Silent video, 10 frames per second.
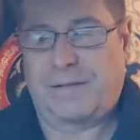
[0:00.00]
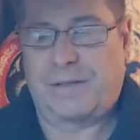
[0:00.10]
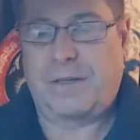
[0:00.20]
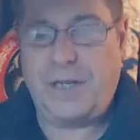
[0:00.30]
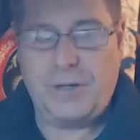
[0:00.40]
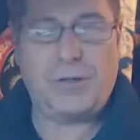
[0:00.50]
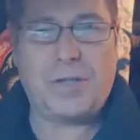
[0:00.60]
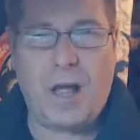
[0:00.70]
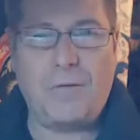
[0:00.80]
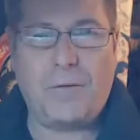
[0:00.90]
Cleaned
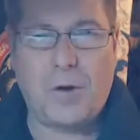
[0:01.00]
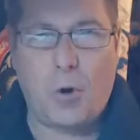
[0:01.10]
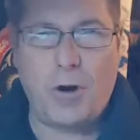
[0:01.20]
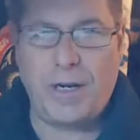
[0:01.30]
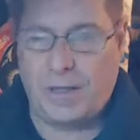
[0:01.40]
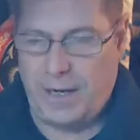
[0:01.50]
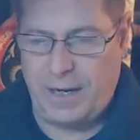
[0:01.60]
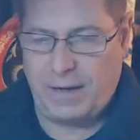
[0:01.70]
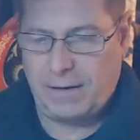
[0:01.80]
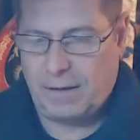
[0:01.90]
yourself
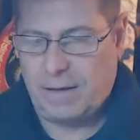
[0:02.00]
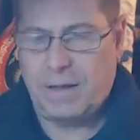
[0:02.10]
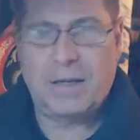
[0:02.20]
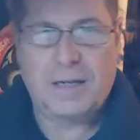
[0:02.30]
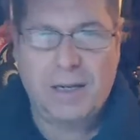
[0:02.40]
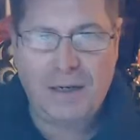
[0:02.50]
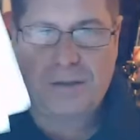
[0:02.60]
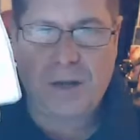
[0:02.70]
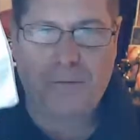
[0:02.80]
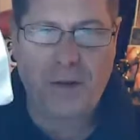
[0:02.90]
accordingly. Get
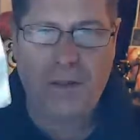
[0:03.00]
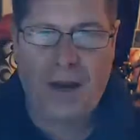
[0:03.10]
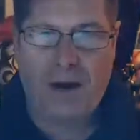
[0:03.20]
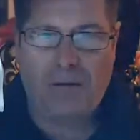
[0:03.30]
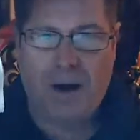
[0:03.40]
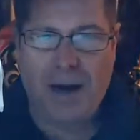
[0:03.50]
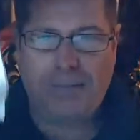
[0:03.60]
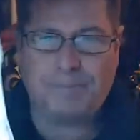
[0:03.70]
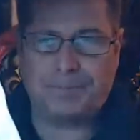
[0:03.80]
yourself in there, right?